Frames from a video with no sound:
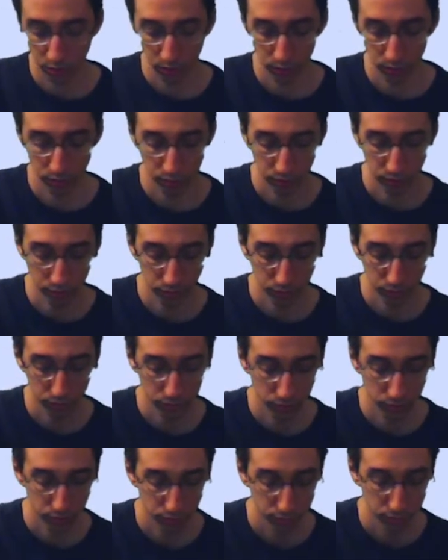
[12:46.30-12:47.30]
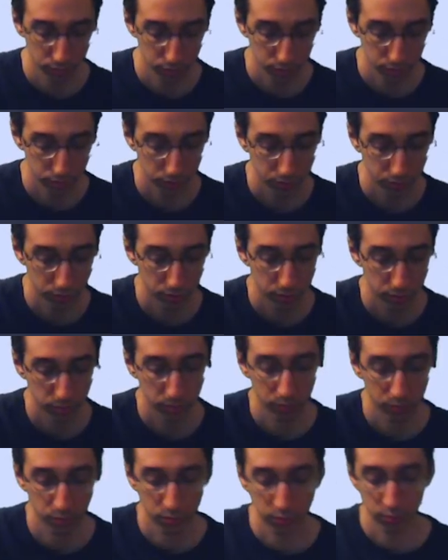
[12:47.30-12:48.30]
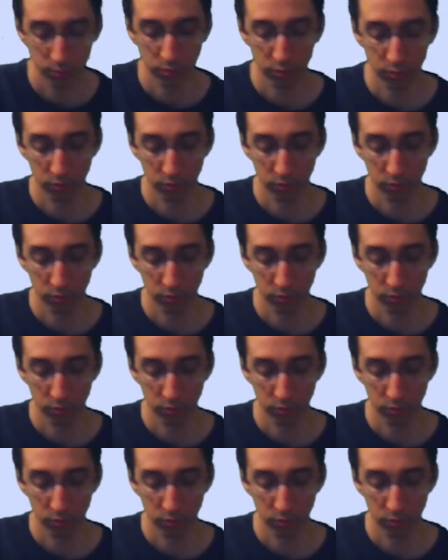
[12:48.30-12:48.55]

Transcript: Nothing is said.